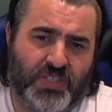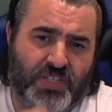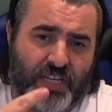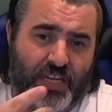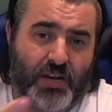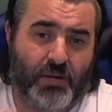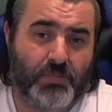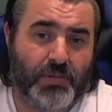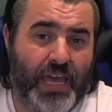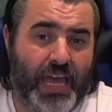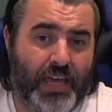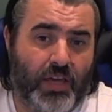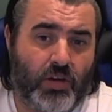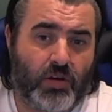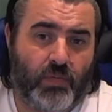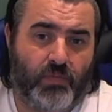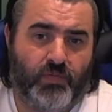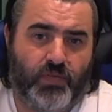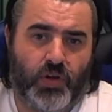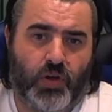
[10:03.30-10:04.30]
and I'm getting
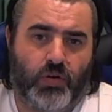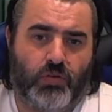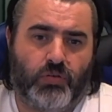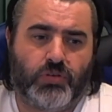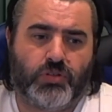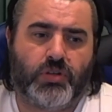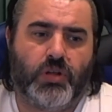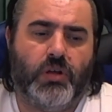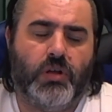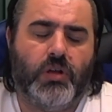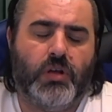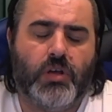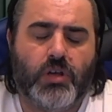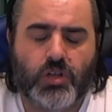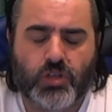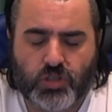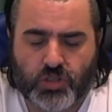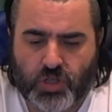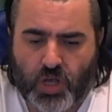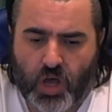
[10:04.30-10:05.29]
confused.
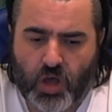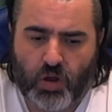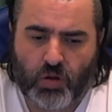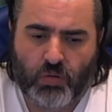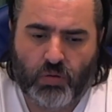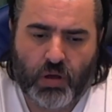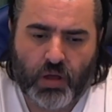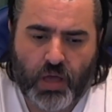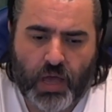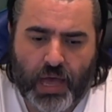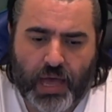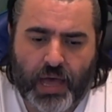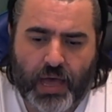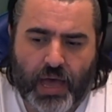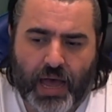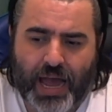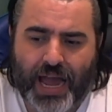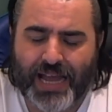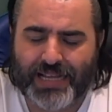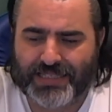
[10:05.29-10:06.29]
So I
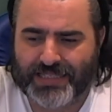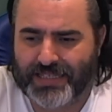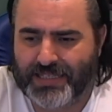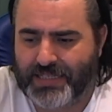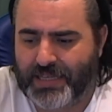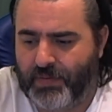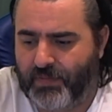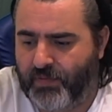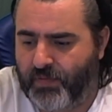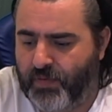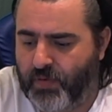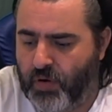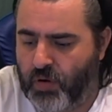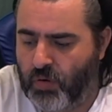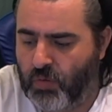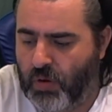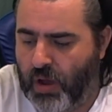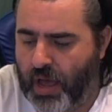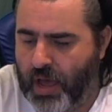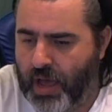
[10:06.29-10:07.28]
had to sit
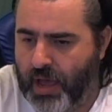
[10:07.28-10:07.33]
through